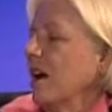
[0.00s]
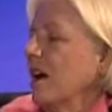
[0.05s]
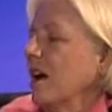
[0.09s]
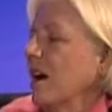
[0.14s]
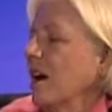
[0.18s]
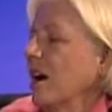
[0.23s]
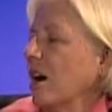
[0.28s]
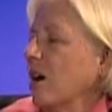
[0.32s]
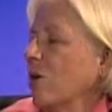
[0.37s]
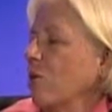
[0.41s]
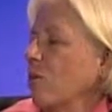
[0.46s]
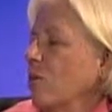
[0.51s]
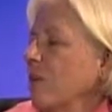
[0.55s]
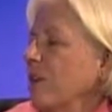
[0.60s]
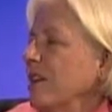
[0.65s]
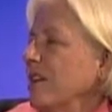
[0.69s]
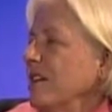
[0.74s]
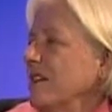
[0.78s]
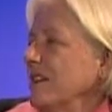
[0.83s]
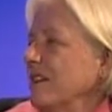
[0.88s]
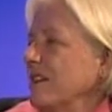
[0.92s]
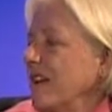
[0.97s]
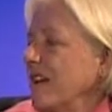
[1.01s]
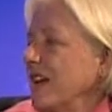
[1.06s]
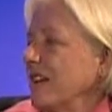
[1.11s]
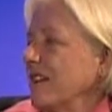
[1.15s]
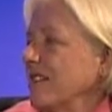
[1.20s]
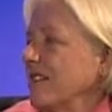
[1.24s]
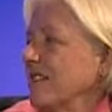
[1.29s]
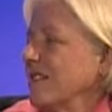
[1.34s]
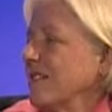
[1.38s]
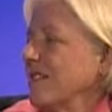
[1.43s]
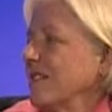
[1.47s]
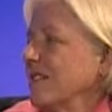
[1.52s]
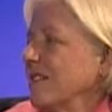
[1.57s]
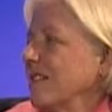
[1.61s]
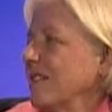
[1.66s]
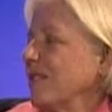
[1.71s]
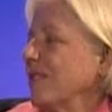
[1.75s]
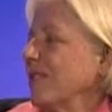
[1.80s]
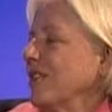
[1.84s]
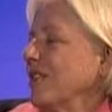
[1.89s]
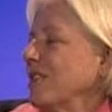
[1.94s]
Uh, win these cases is
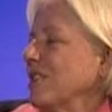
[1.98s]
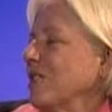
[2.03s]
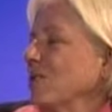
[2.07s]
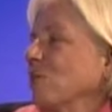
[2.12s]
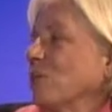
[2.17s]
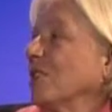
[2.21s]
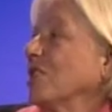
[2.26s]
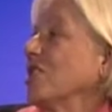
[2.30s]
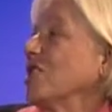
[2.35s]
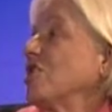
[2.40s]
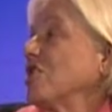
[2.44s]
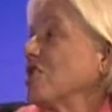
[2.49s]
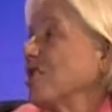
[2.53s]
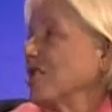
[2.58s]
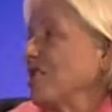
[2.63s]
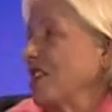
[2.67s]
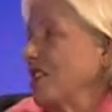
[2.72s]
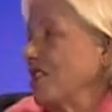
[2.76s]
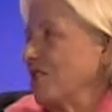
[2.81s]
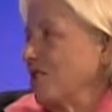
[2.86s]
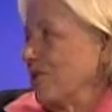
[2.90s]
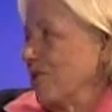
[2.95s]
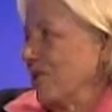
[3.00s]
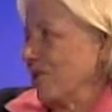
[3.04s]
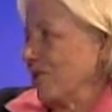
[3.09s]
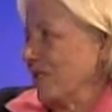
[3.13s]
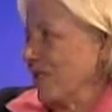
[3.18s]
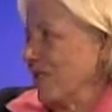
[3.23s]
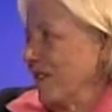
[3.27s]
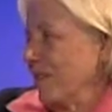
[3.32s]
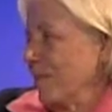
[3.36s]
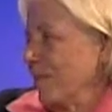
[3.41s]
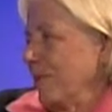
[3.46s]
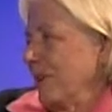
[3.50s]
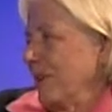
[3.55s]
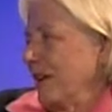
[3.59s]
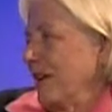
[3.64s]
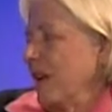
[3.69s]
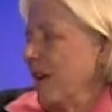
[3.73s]
if it's a religion teacher or something.